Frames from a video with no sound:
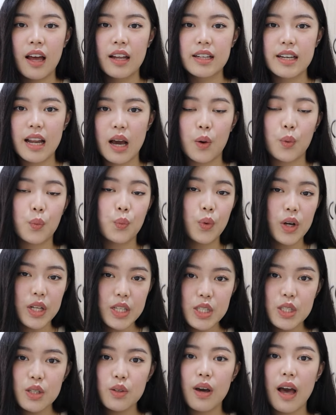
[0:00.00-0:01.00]
Now,
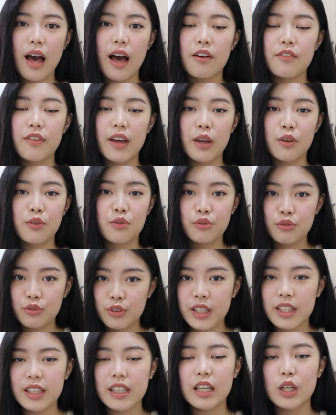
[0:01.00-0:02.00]
once you have a
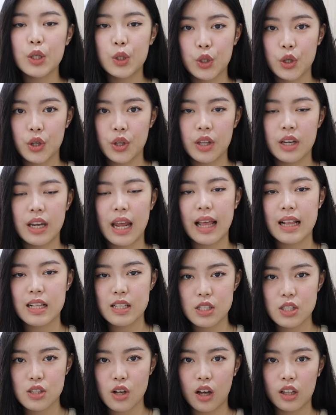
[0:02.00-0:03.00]
really good and
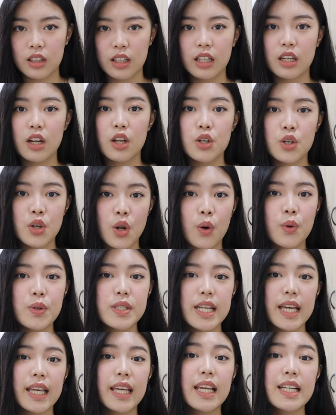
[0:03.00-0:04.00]
solid
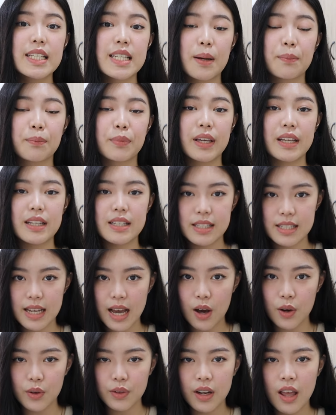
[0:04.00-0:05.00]
note-taking template
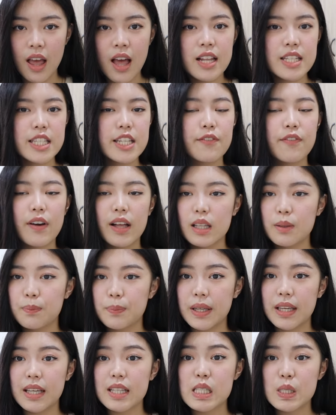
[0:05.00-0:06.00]
down,
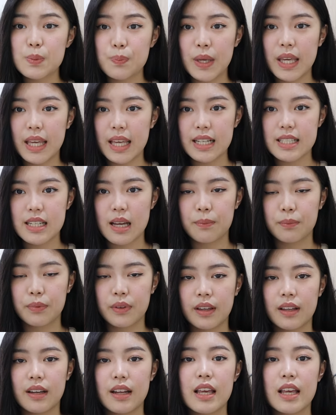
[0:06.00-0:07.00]
developing a speaking template